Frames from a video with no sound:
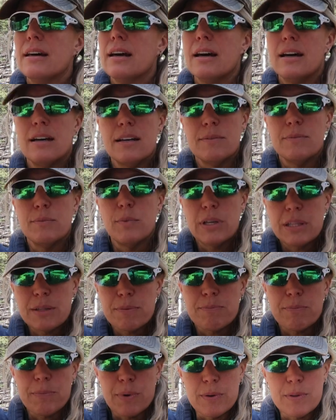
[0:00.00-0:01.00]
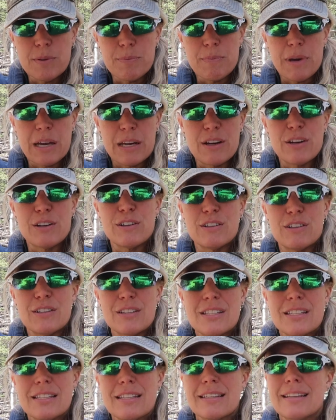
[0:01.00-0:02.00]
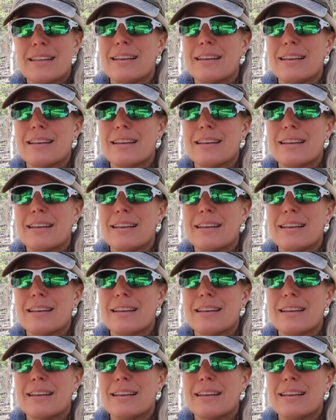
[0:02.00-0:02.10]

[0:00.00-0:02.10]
with both my girls,